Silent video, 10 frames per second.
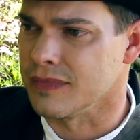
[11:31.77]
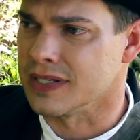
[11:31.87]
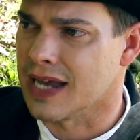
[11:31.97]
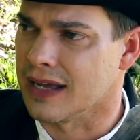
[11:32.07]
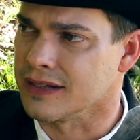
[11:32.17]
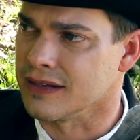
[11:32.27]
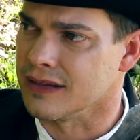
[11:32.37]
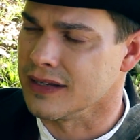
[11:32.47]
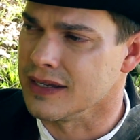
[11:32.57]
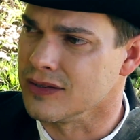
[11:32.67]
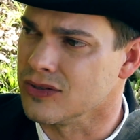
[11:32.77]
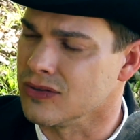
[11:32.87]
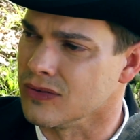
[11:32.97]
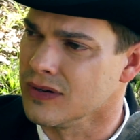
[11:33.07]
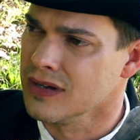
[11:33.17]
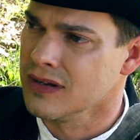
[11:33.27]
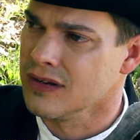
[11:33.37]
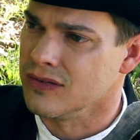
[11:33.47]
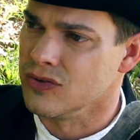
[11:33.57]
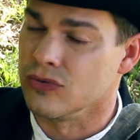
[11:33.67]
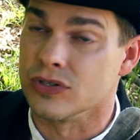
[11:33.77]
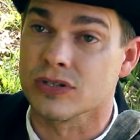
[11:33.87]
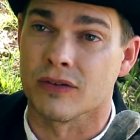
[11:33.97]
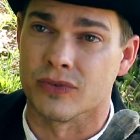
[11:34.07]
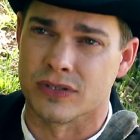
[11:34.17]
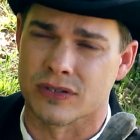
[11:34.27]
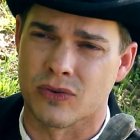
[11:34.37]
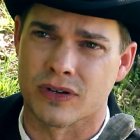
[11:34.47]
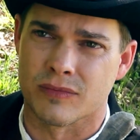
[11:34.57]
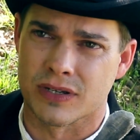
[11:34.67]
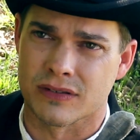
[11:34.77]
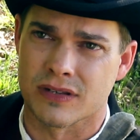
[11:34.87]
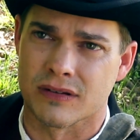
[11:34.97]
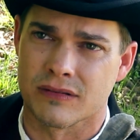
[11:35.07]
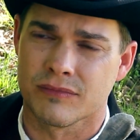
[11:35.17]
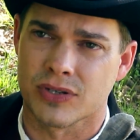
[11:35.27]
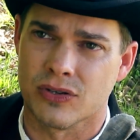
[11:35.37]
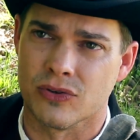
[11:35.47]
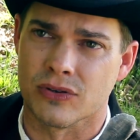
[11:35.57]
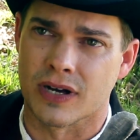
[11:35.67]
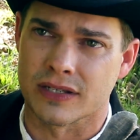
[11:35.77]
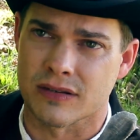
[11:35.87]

of mentality that leads to new discoveries is going to be considered peculiar, I